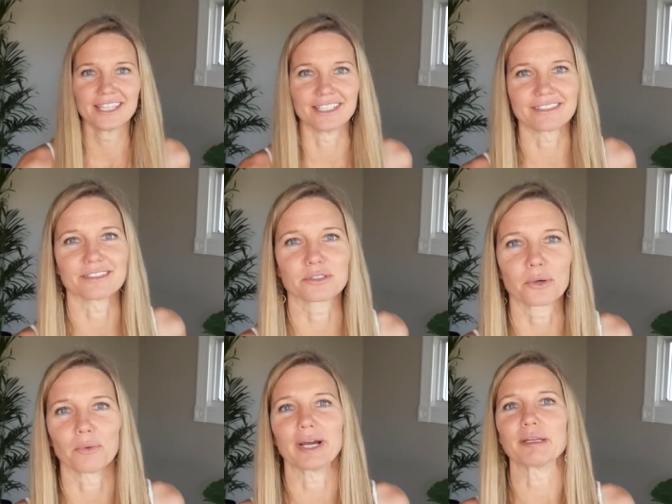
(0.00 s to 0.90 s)
This is
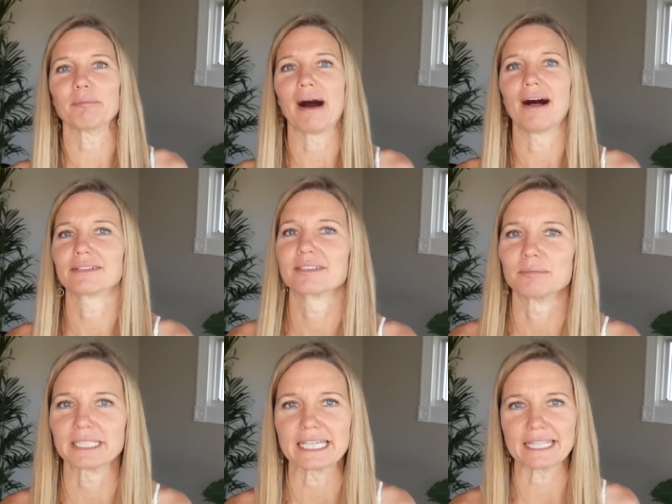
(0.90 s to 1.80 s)
quite
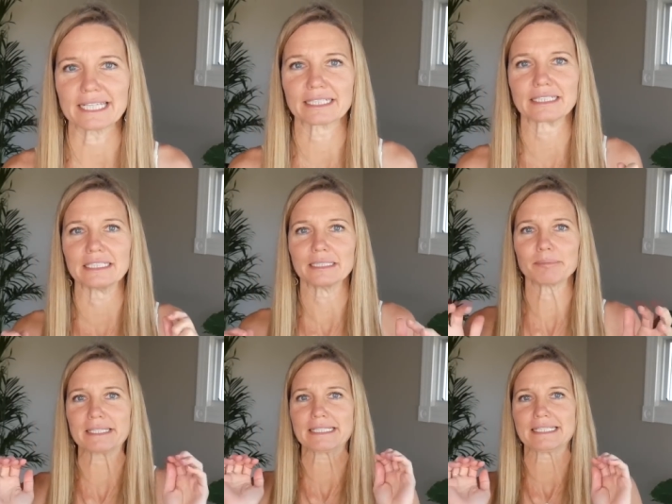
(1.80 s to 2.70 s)
possibly the
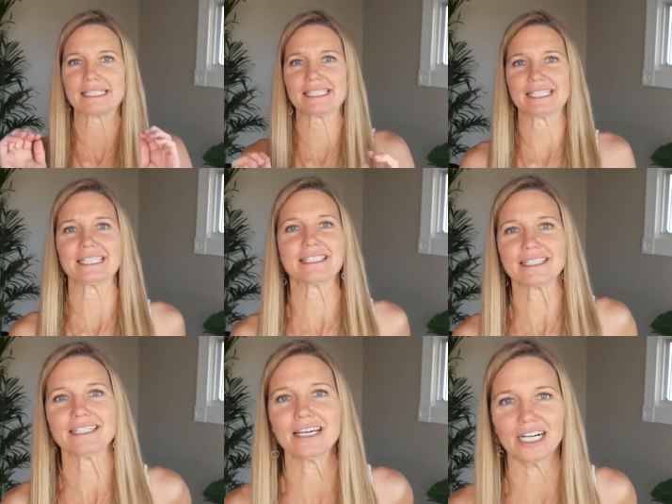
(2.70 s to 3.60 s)
eclipse
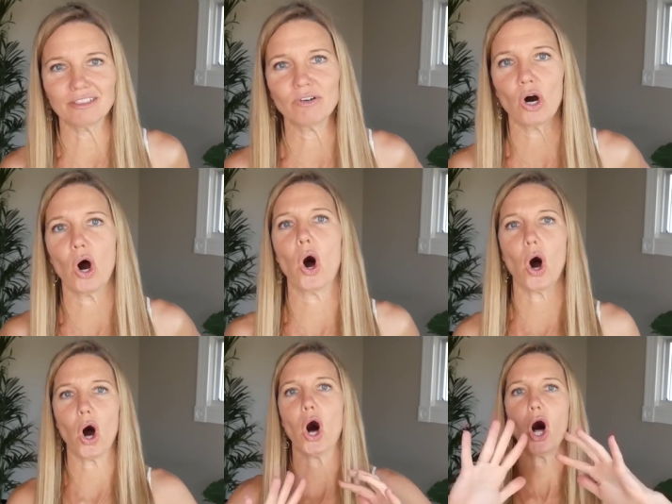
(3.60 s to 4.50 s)
season of
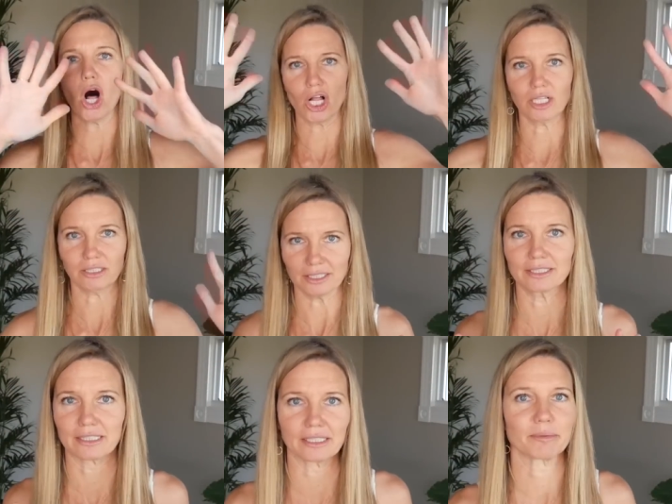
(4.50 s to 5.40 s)
all
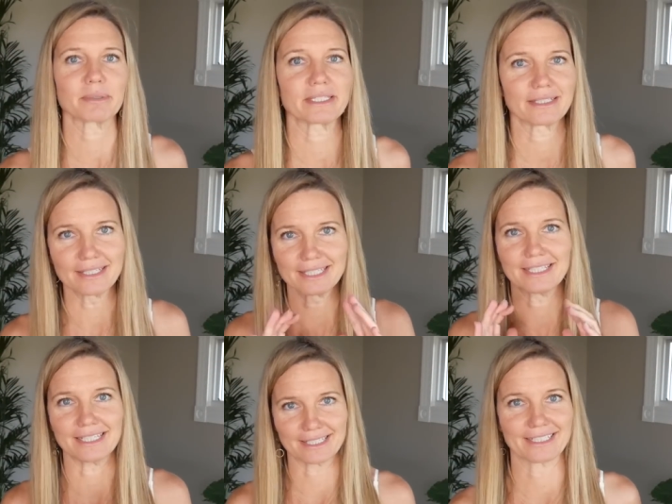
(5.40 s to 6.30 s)
eclipse
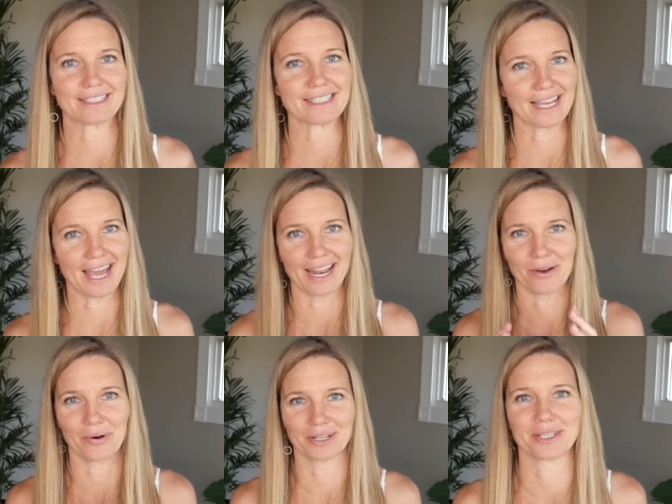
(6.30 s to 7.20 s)
seasons, and I
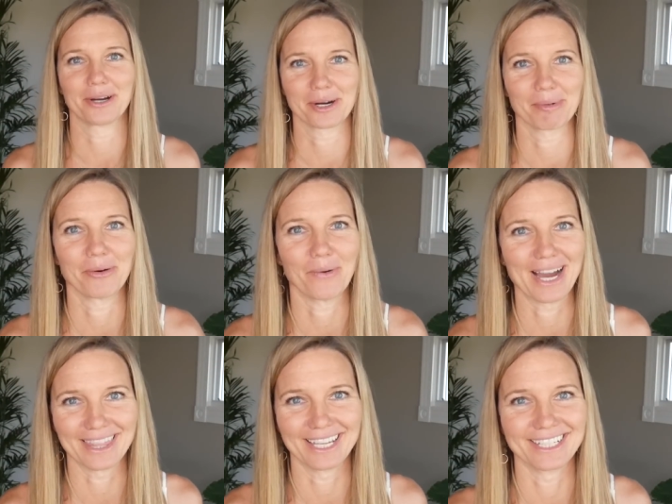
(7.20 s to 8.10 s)
want to talk about
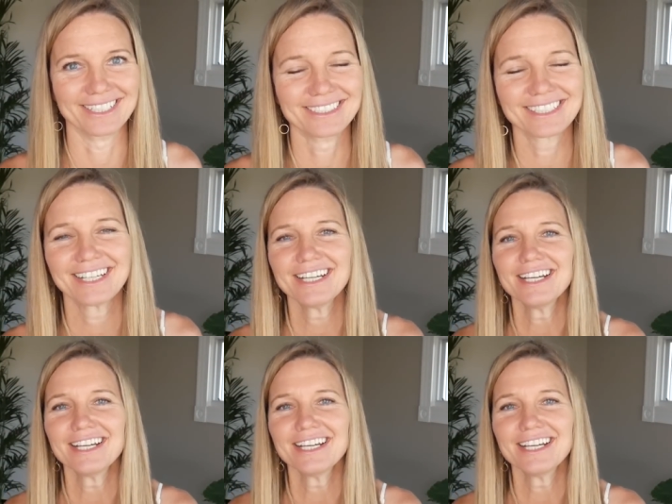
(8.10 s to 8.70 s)
why that is.